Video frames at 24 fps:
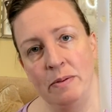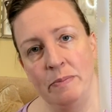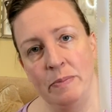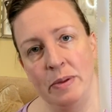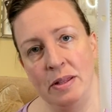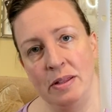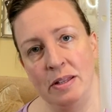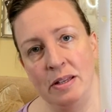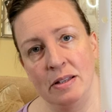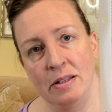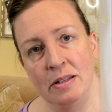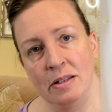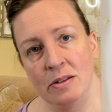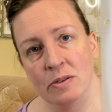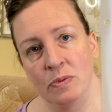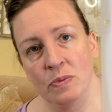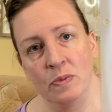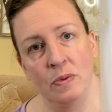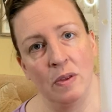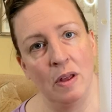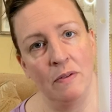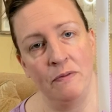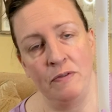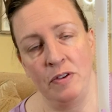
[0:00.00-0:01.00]
but this is
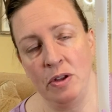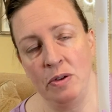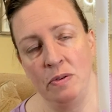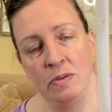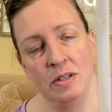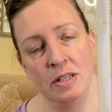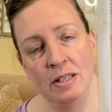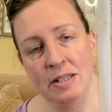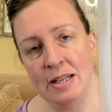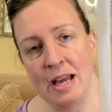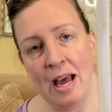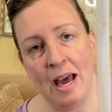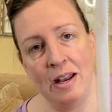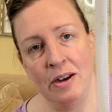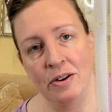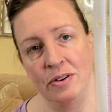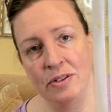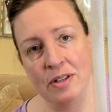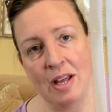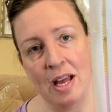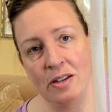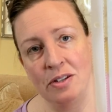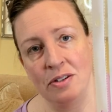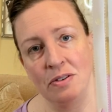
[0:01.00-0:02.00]
a few designers
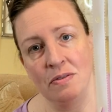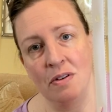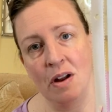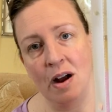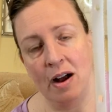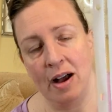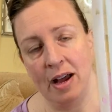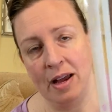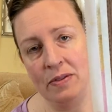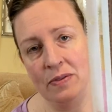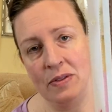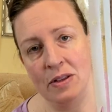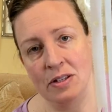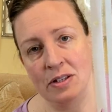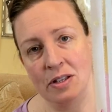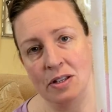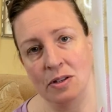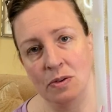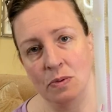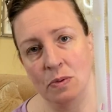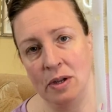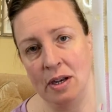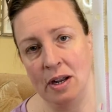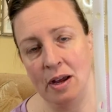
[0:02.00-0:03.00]
I do not, and this
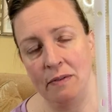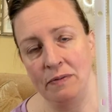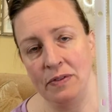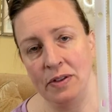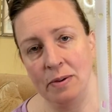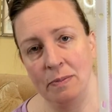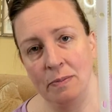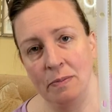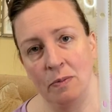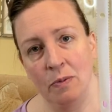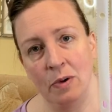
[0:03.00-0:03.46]
is one of them.